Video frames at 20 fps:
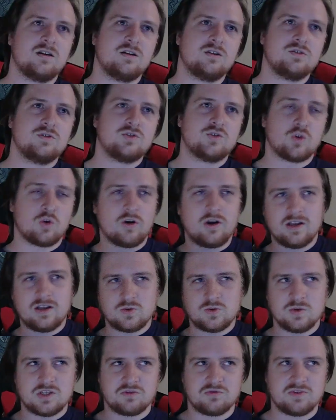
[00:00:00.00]

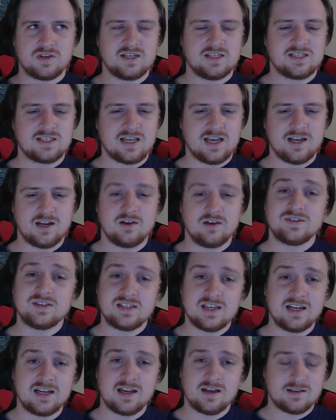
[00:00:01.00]
Joruus was a reskin of
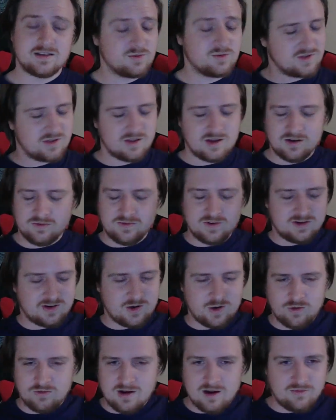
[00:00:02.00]
Sidious, and it was a lot of fun to
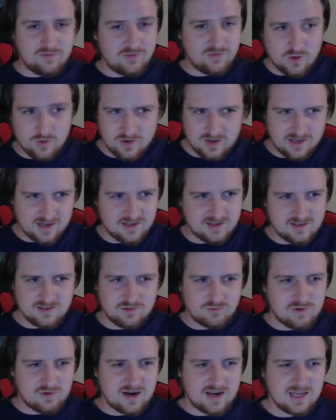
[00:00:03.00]
go around floating
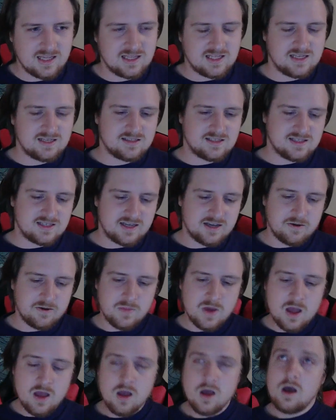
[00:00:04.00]
and wrecking things as him.